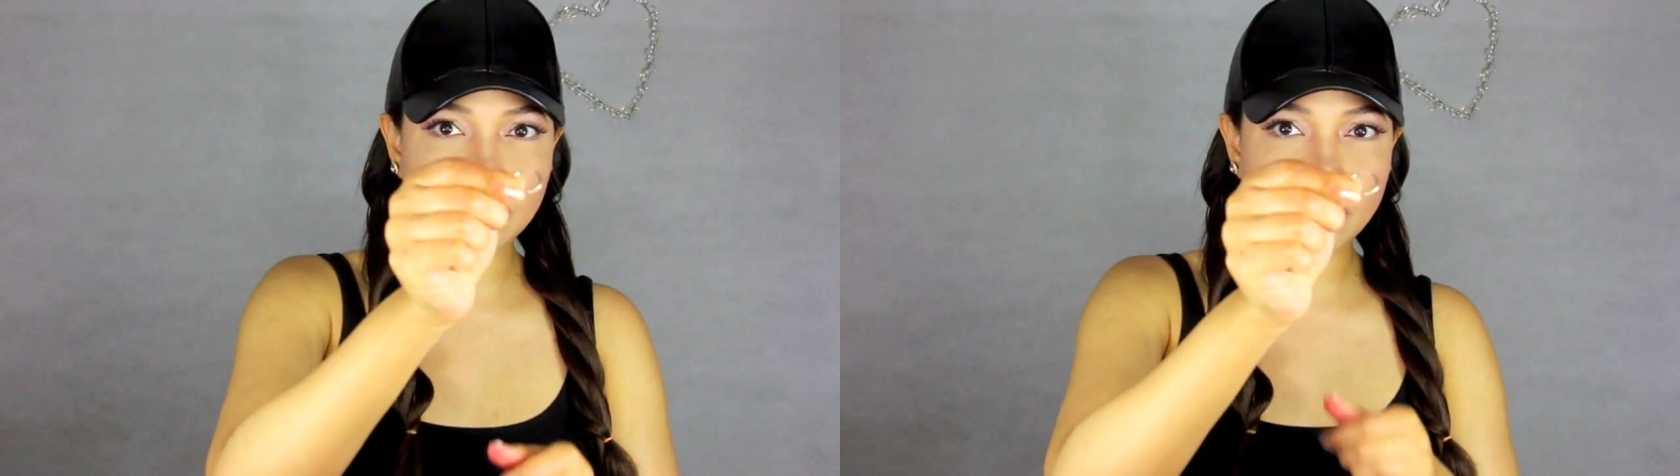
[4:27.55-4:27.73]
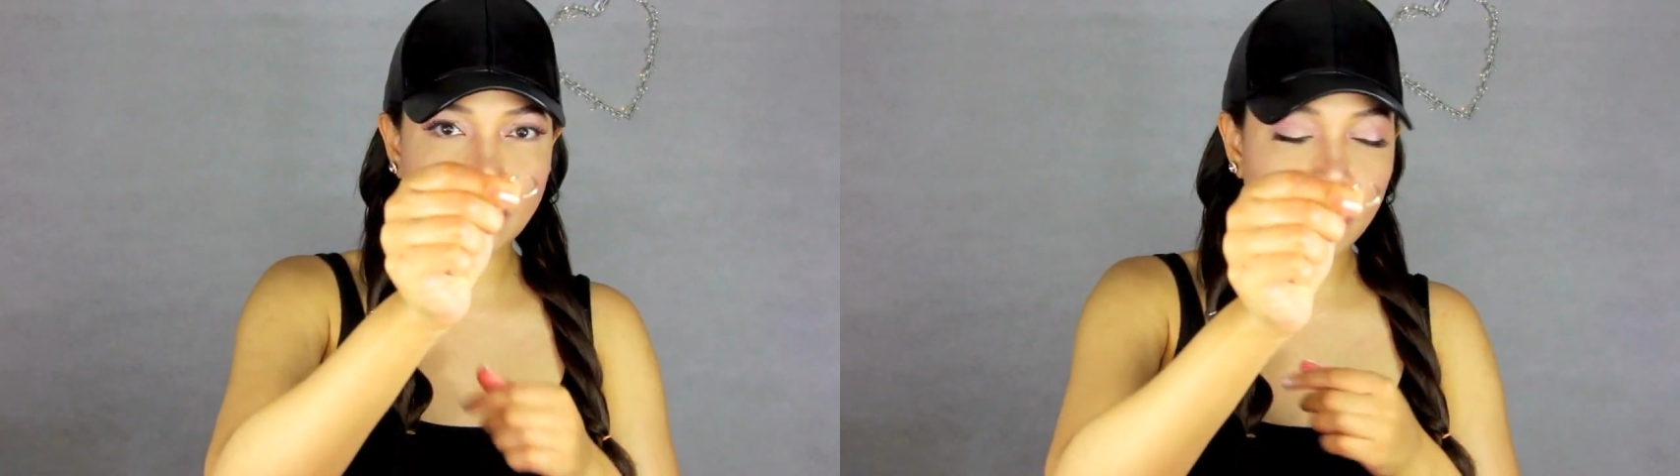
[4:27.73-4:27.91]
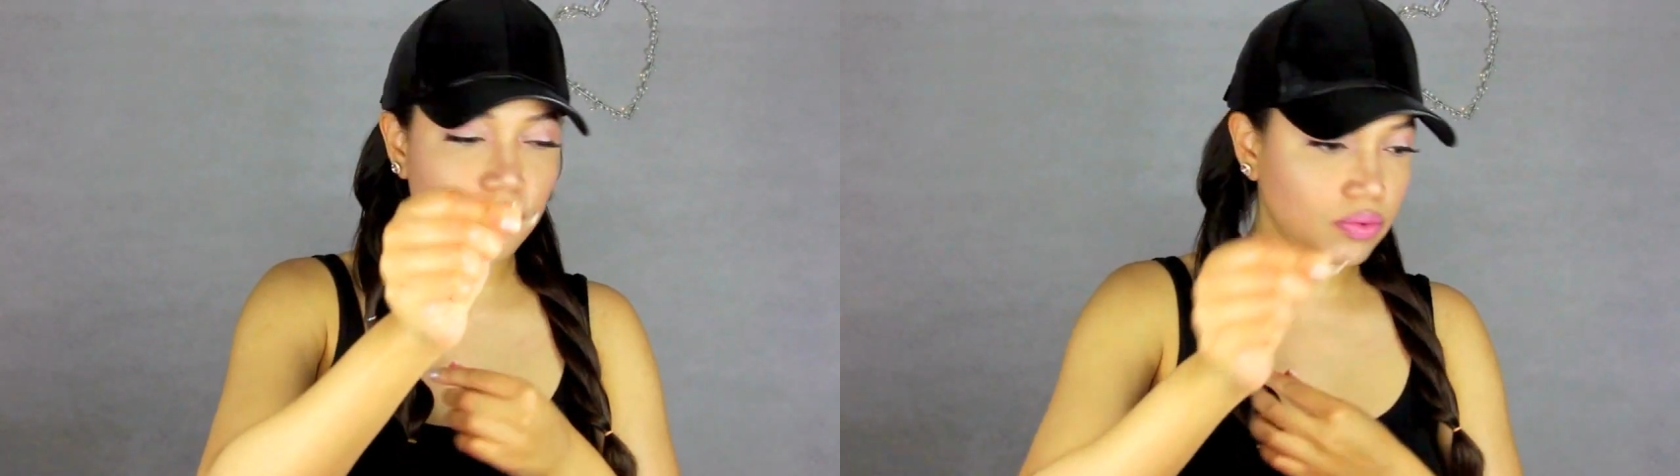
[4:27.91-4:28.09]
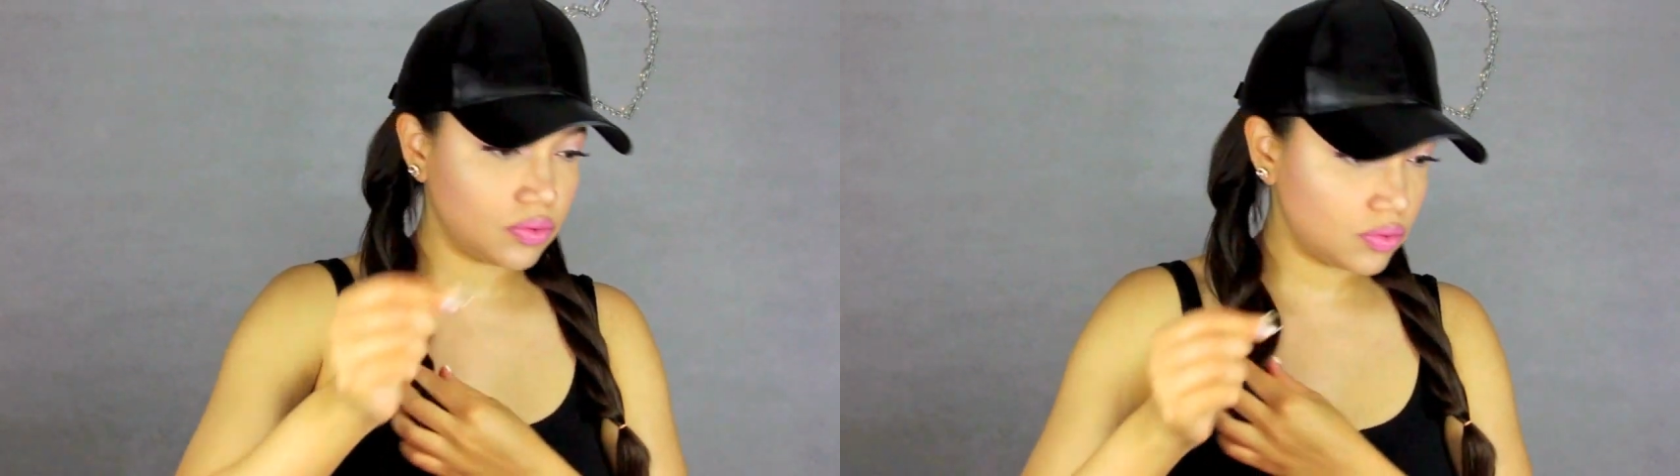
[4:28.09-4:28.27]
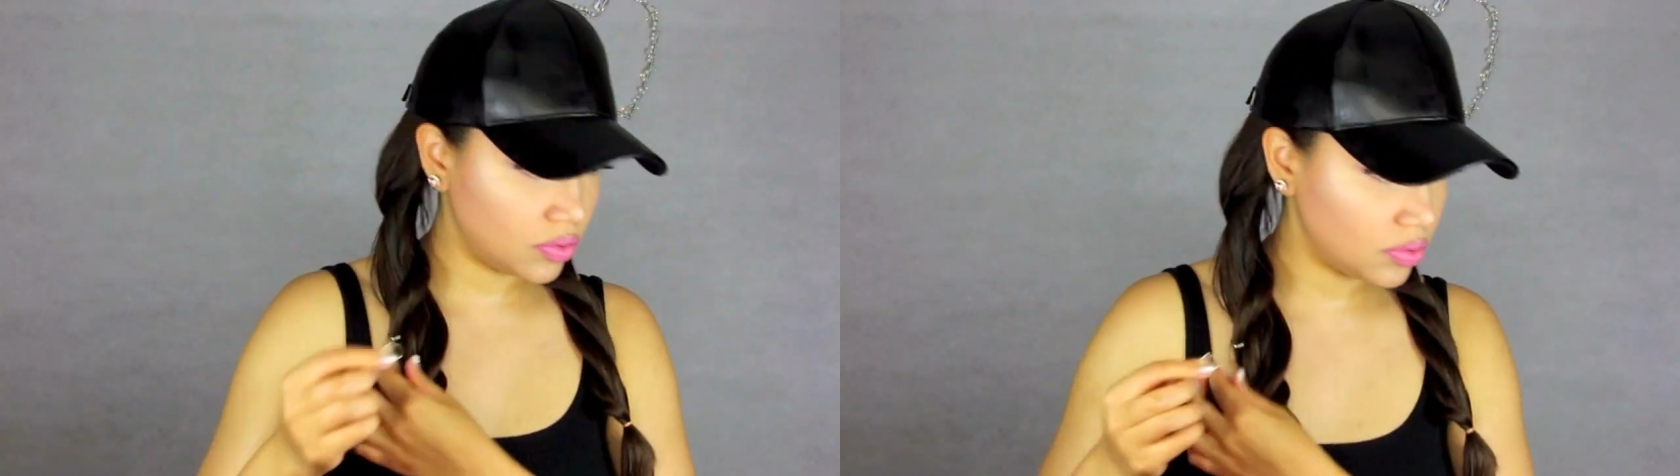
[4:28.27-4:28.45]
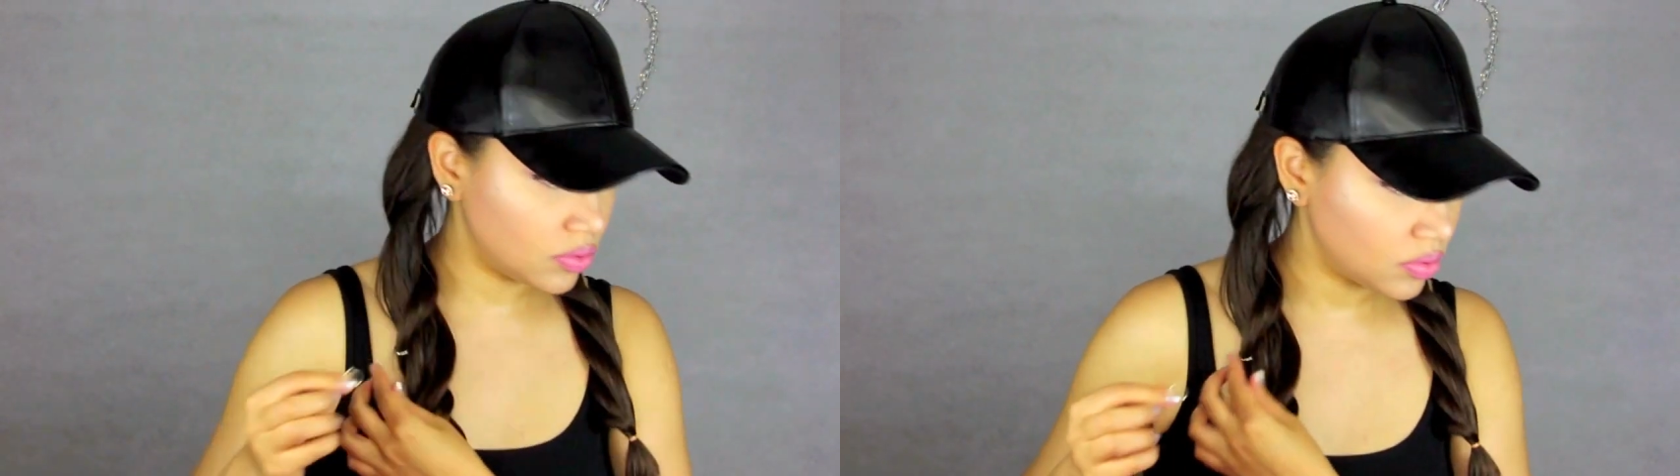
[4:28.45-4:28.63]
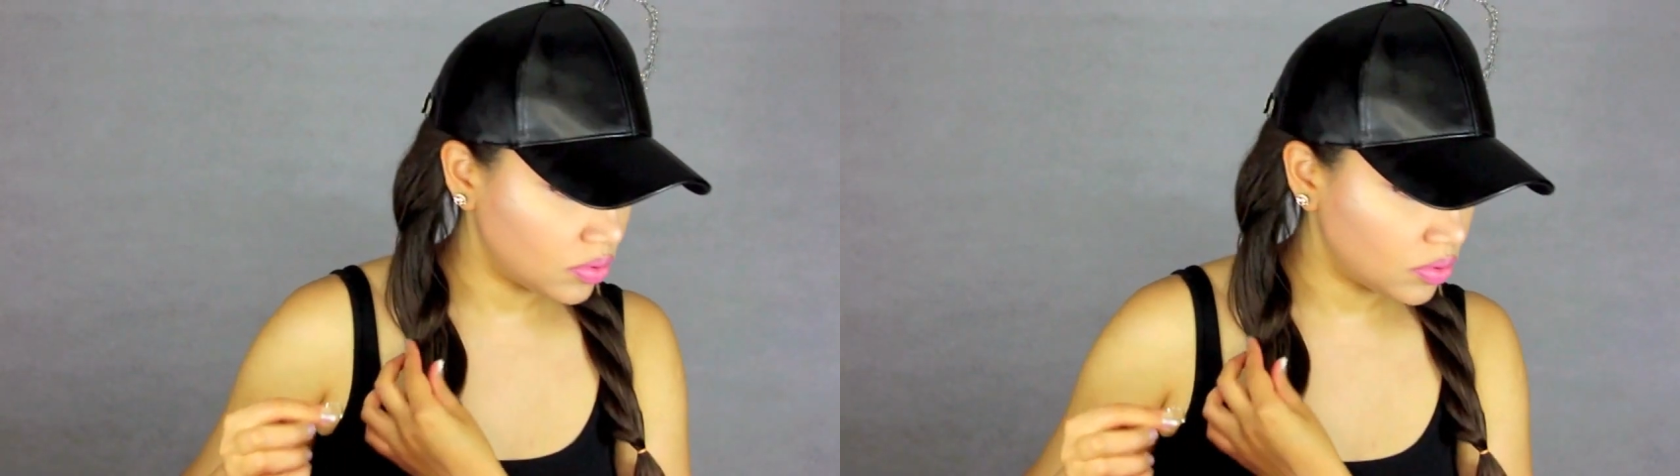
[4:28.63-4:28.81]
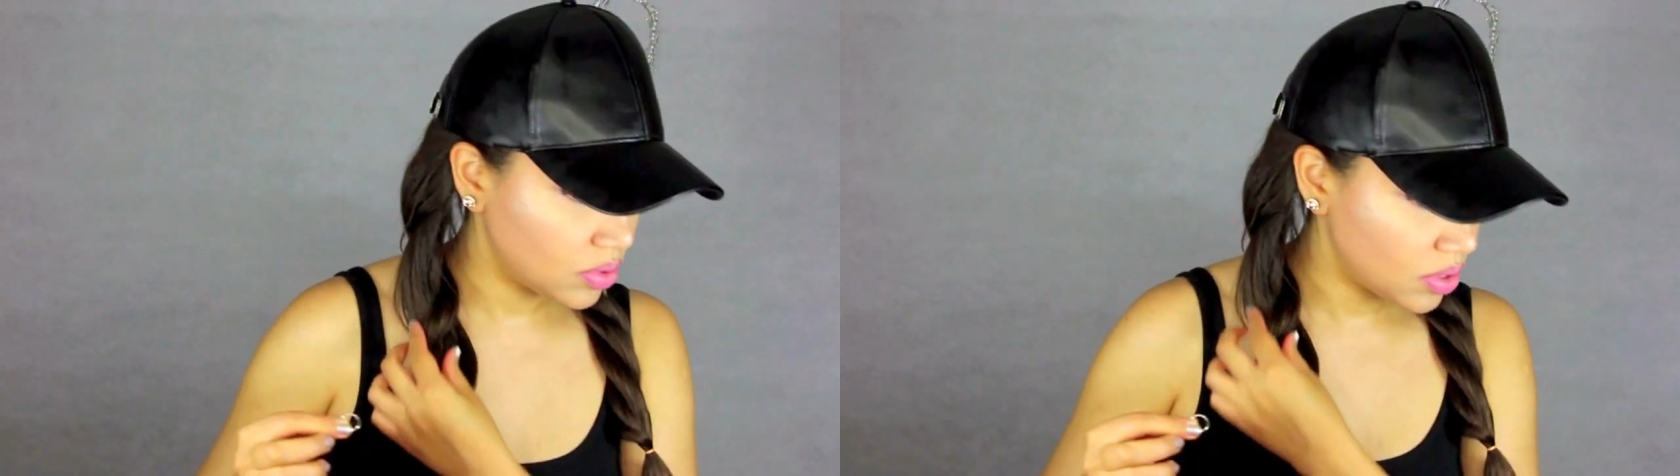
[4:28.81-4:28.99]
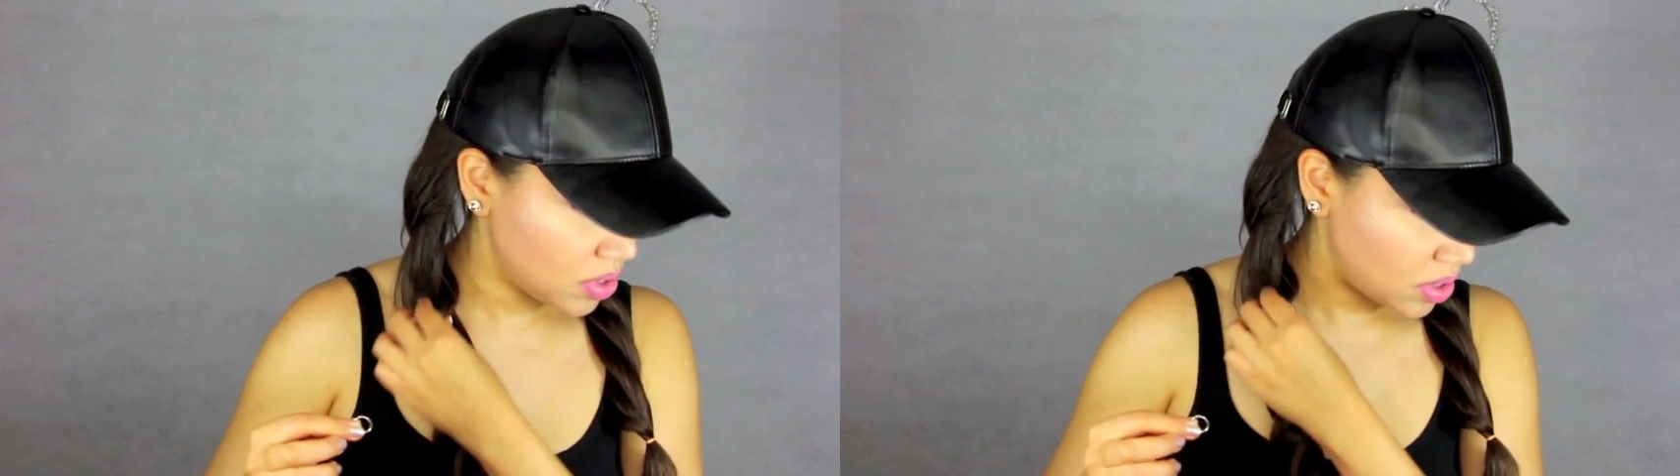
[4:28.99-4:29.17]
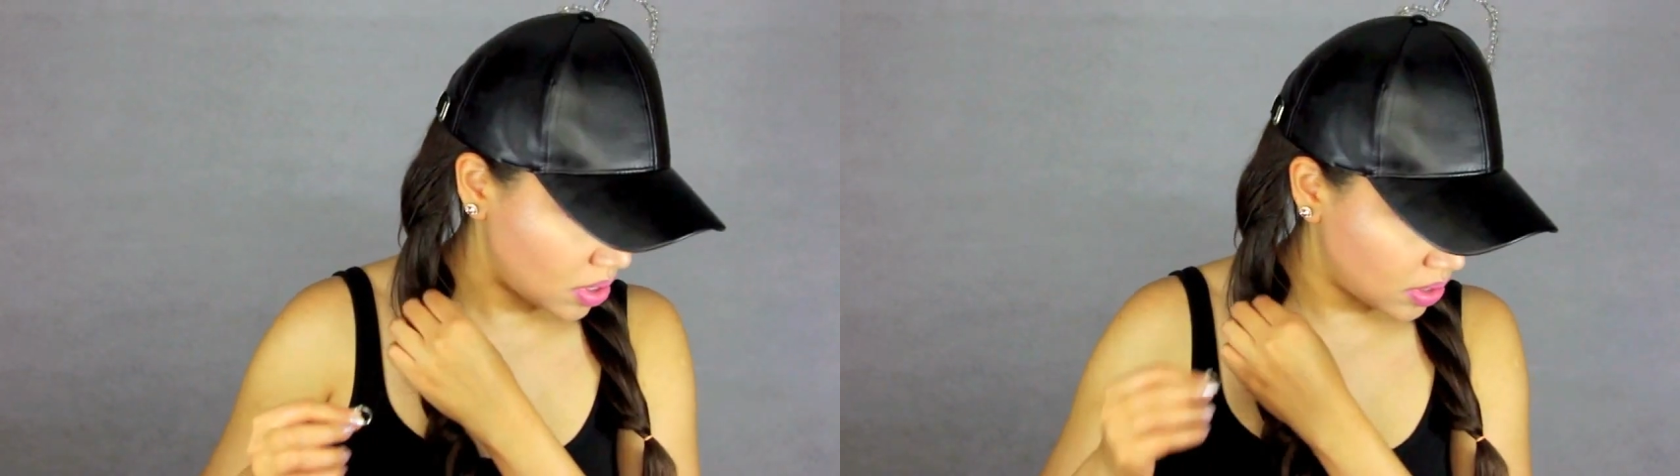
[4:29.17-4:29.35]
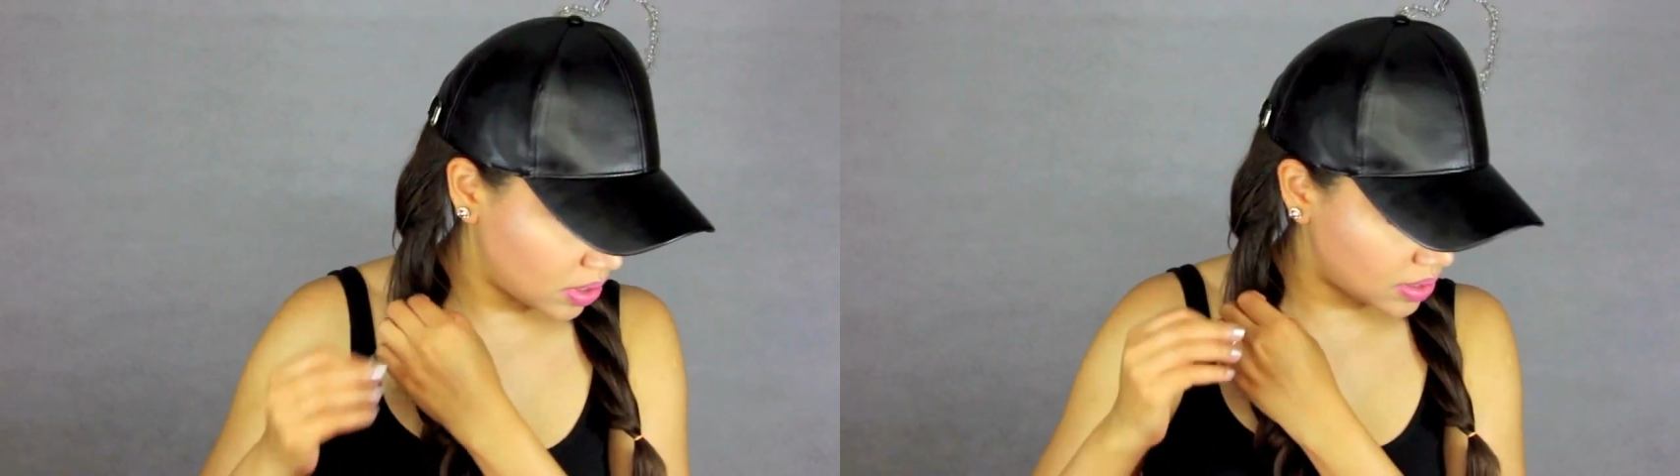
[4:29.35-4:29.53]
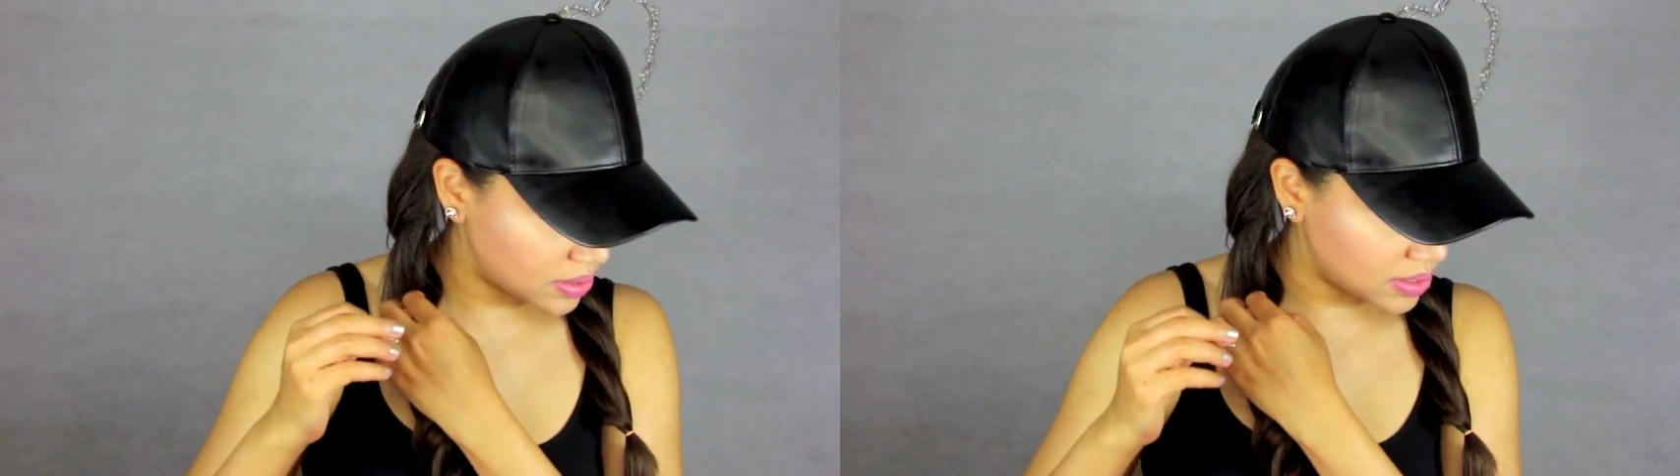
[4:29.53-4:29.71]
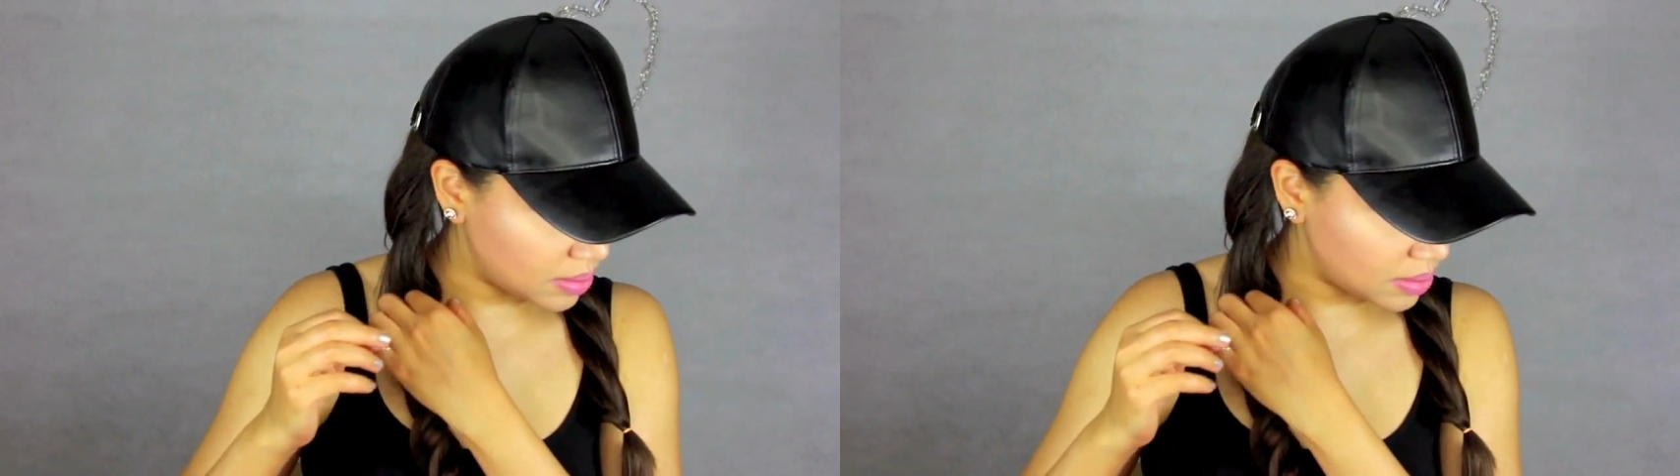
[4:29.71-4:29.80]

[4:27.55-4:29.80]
so, and then